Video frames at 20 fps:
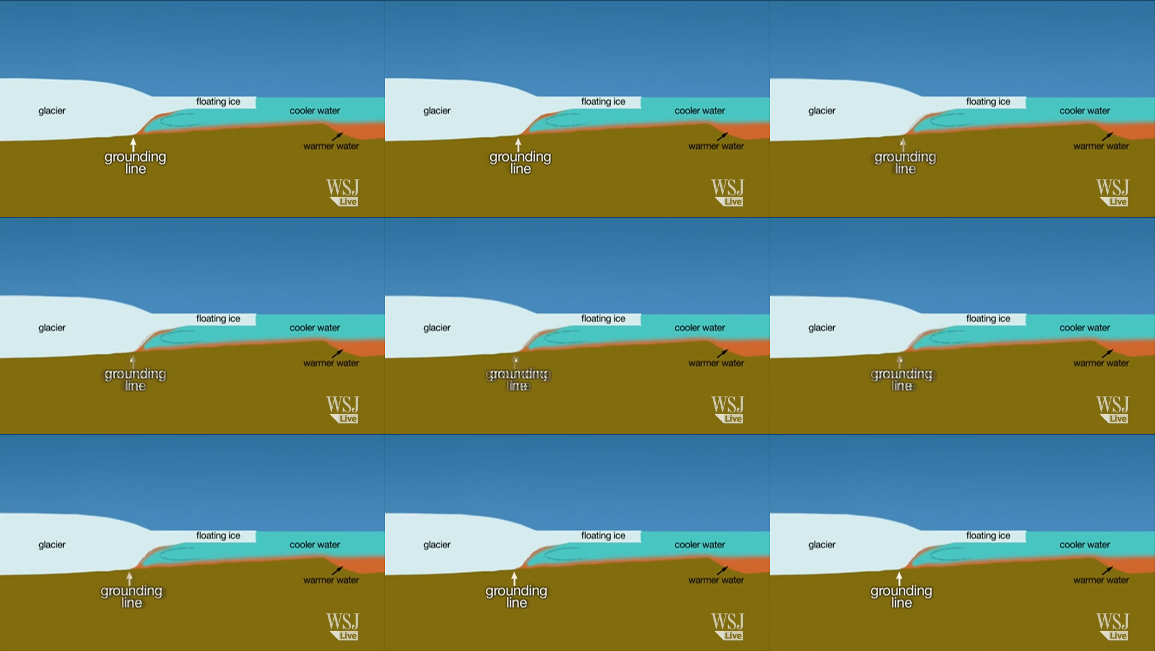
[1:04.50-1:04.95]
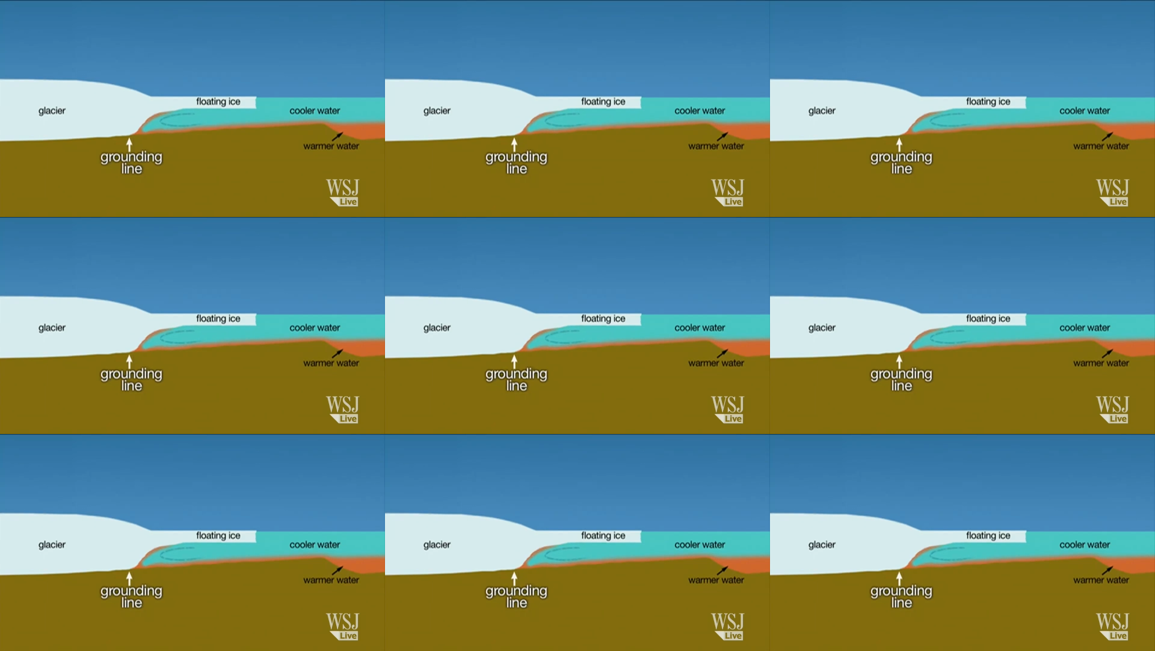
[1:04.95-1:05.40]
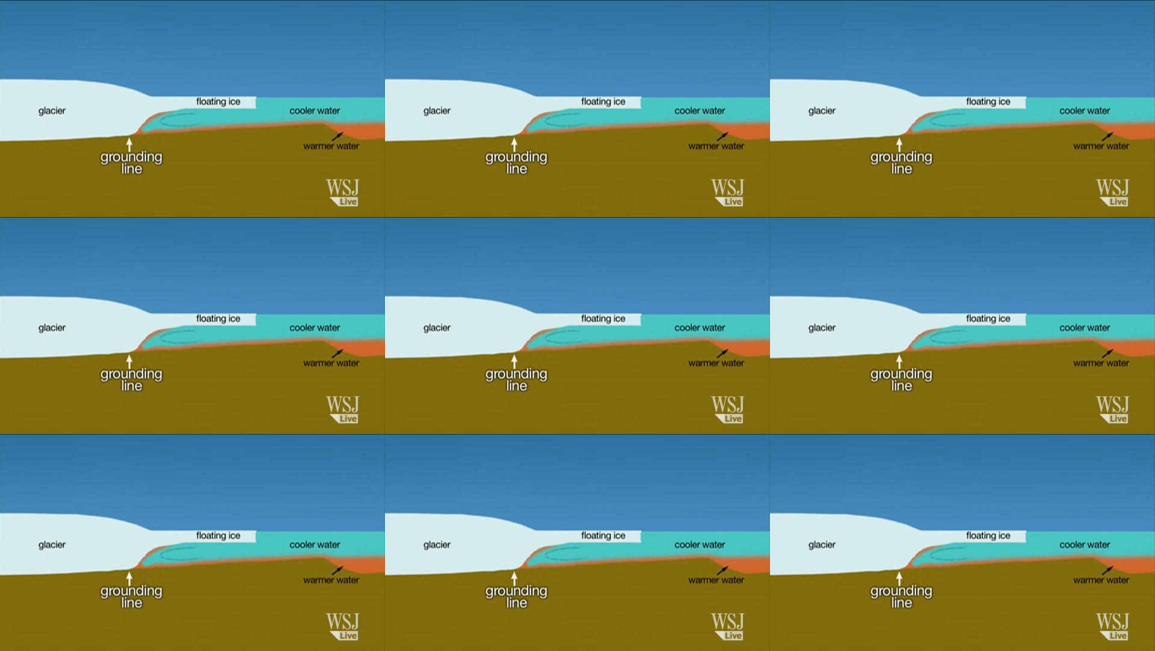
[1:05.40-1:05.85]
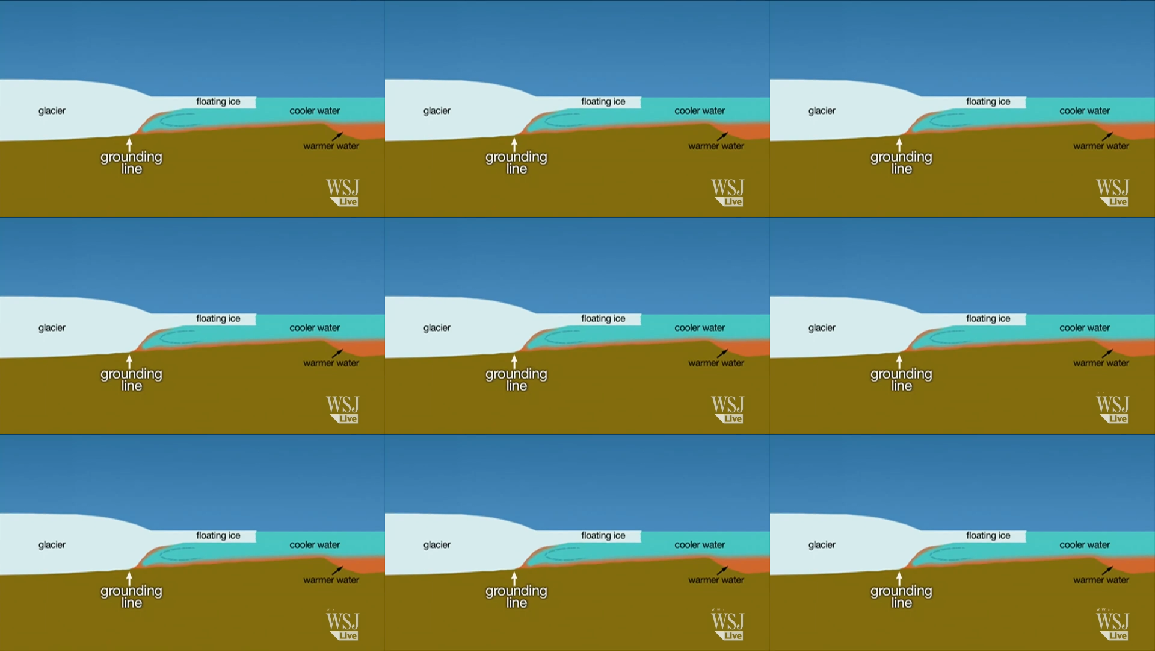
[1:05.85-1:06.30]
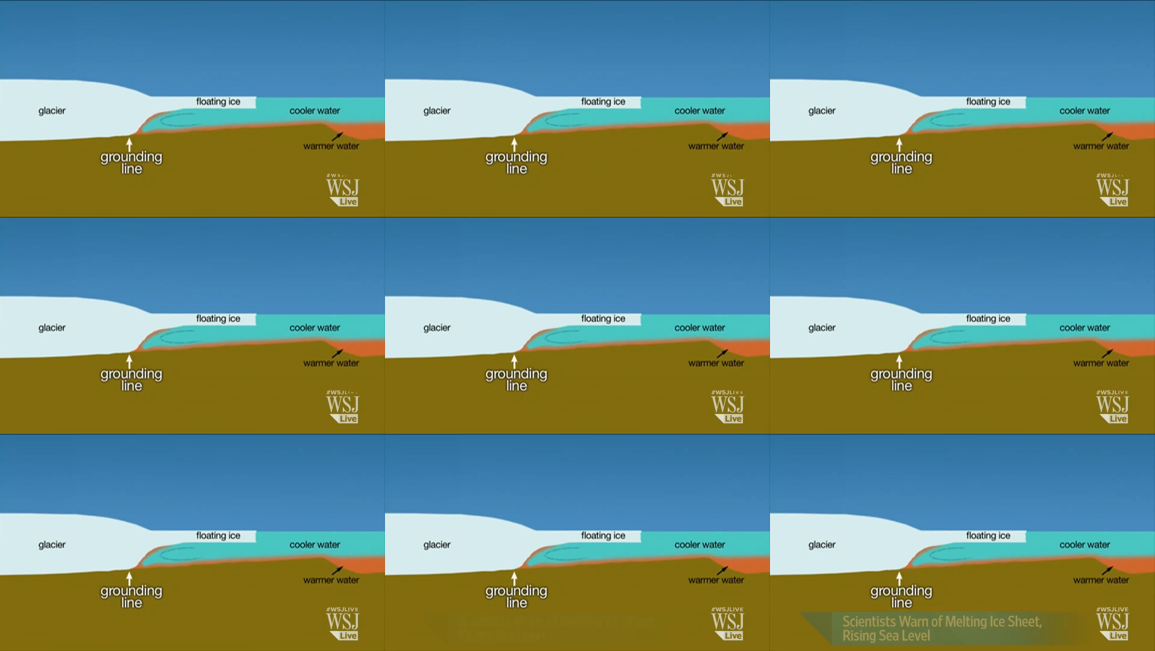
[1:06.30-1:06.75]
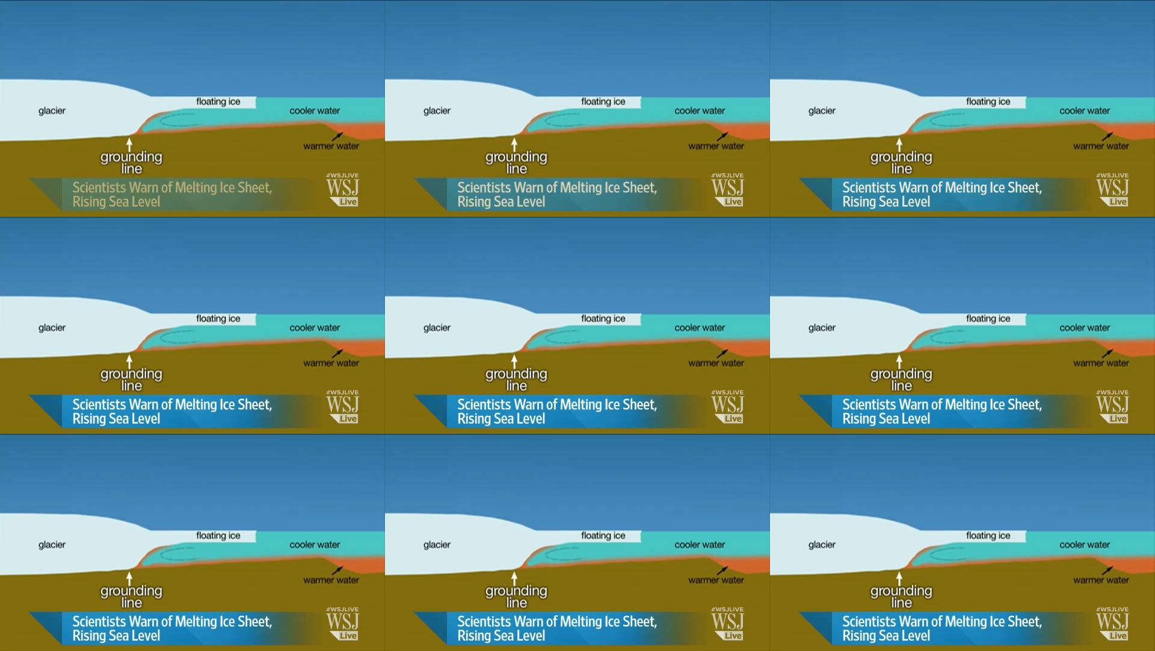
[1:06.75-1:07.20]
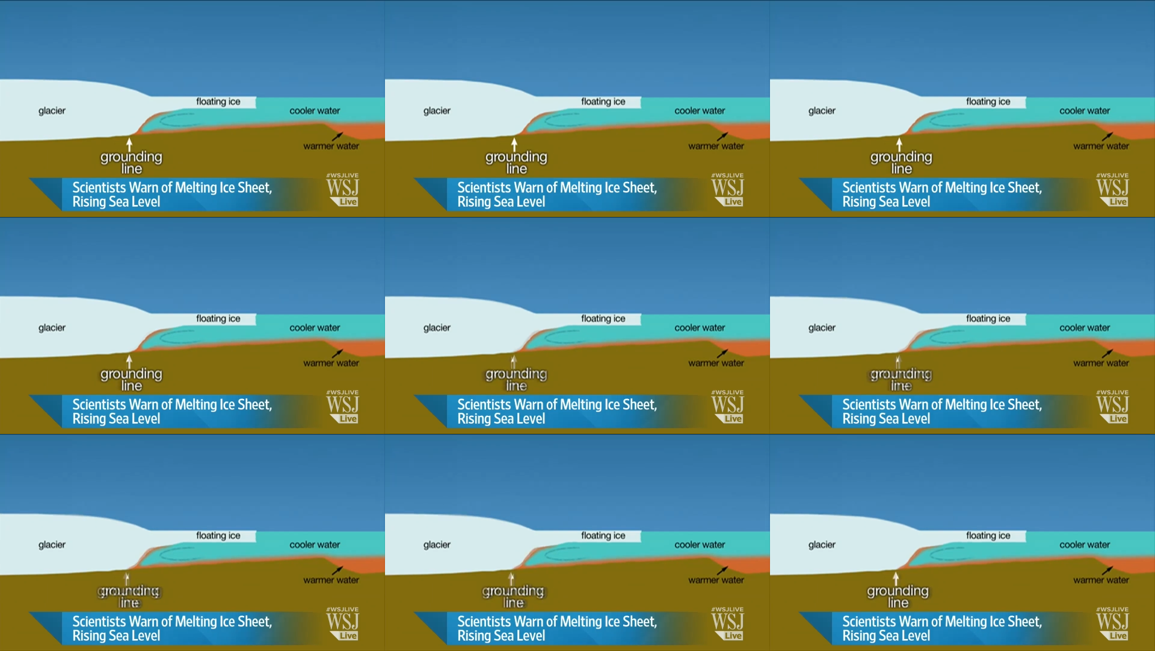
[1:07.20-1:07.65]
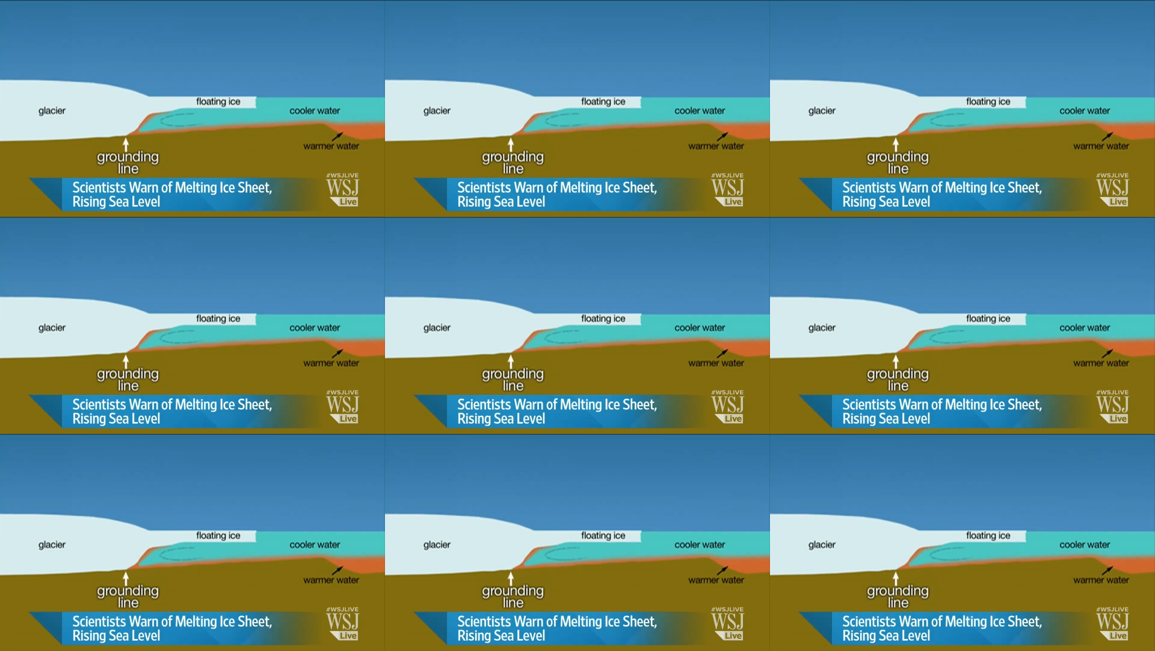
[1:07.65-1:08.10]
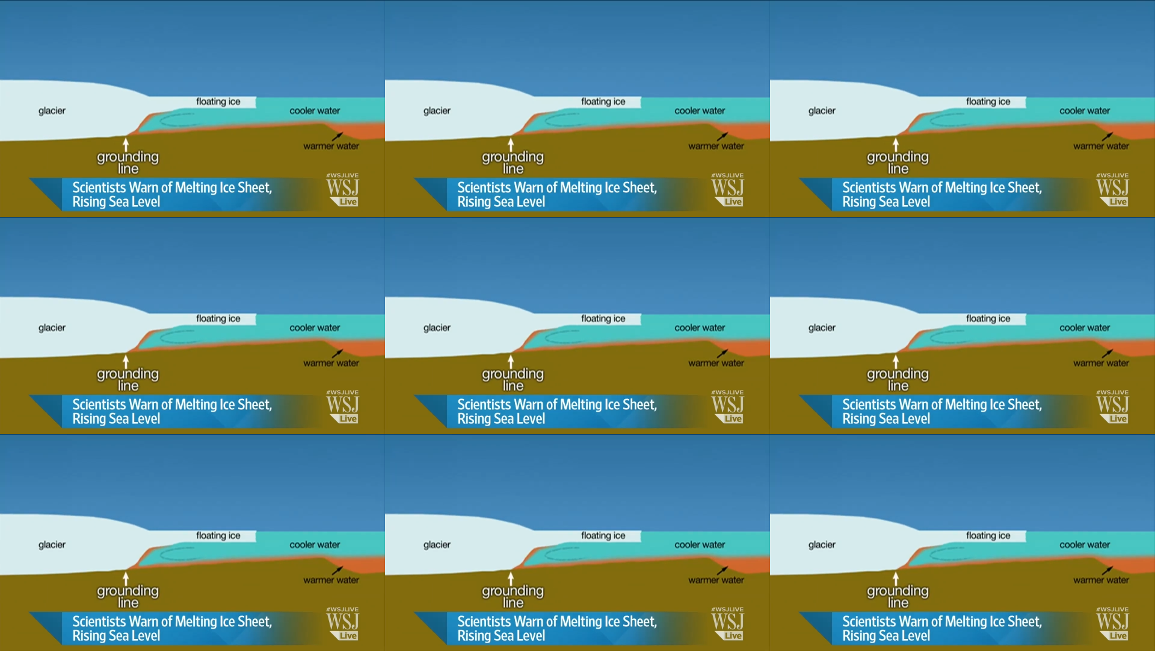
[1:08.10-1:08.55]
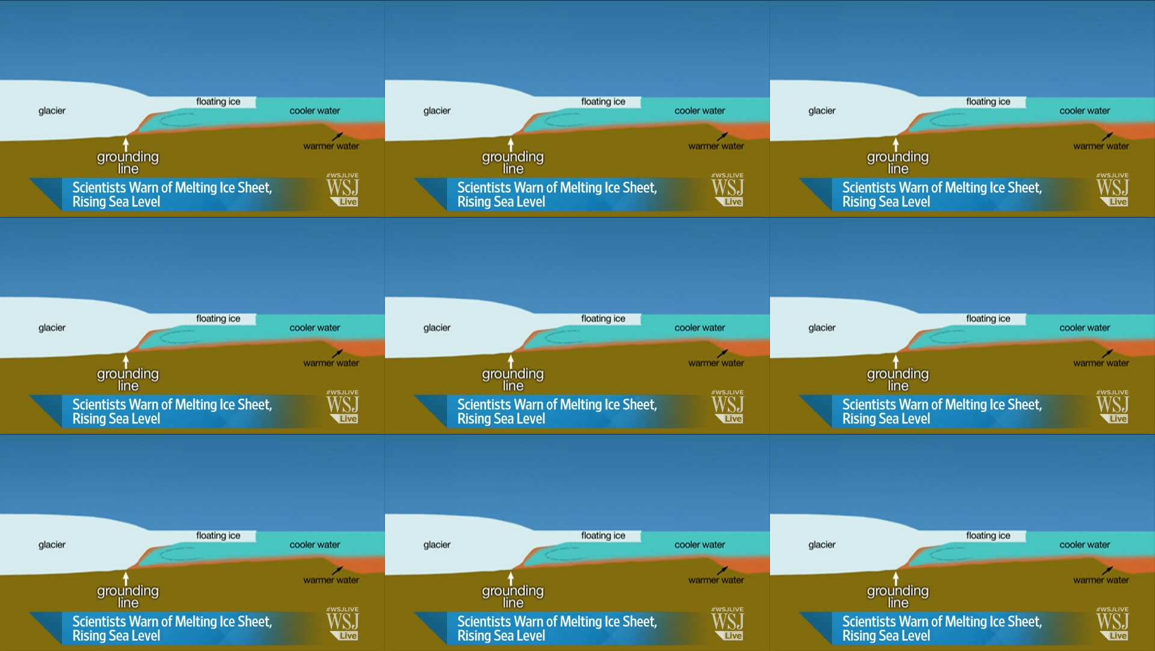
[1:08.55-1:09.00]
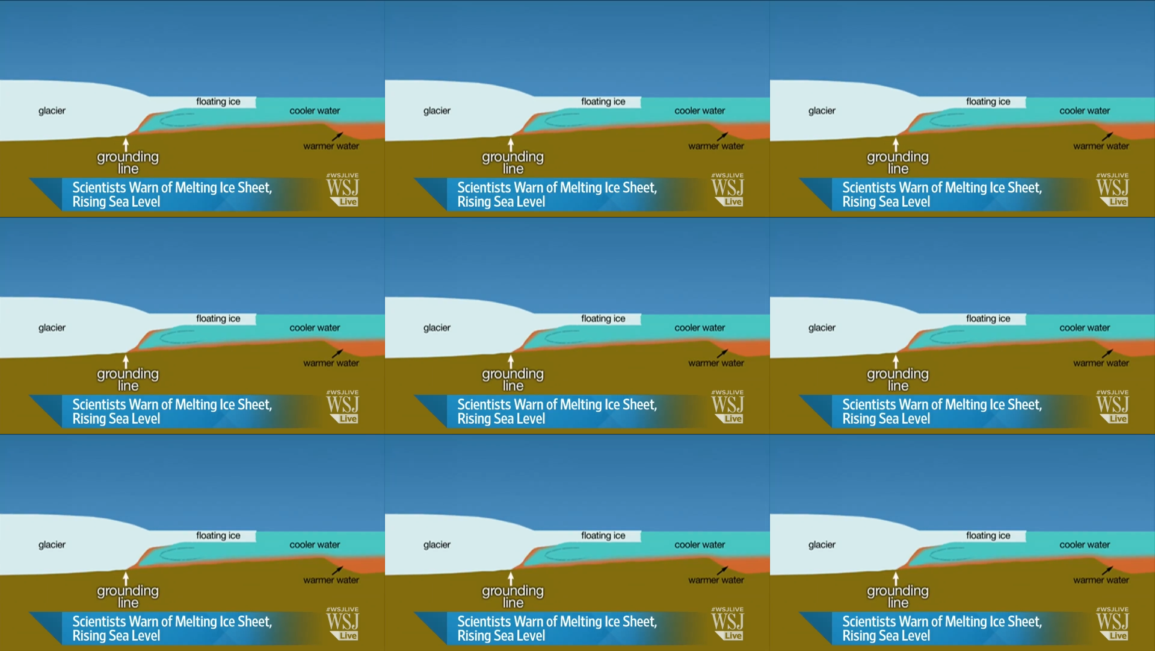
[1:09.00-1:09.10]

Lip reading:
Nobody's mouth can be seen.